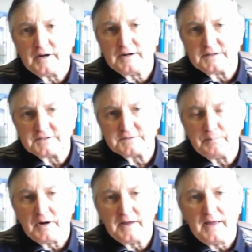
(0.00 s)
Heights
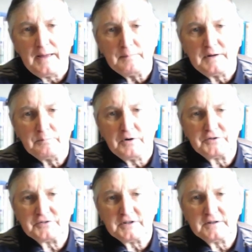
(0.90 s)
by Emily
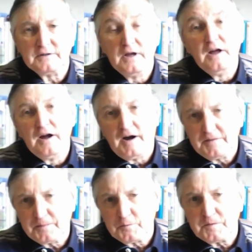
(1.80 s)
Bronte.
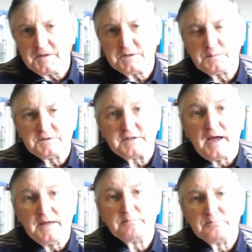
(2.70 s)
I thought this was
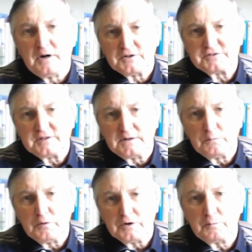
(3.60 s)
a masterly
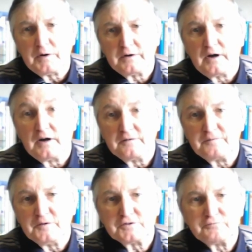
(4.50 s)
work when I
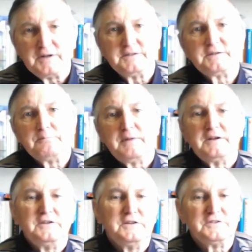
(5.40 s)
first read it
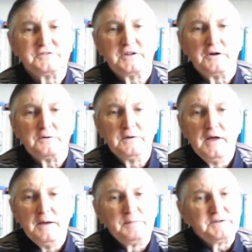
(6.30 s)
many years ago,
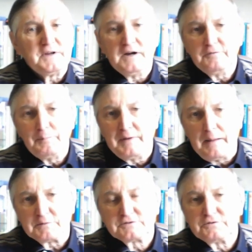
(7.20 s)
but I've not been
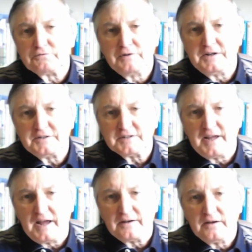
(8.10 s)
able to read it
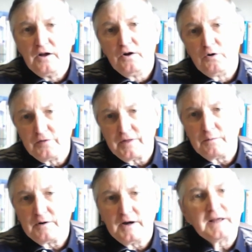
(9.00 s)
again,
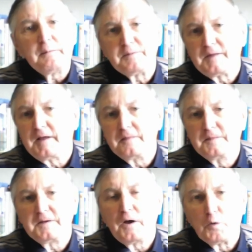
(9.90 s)
although I keep thinking
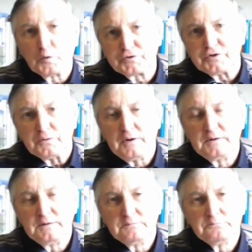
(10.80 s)
that I ought to,
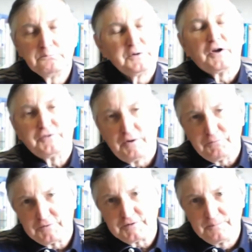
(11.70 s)
but I don't.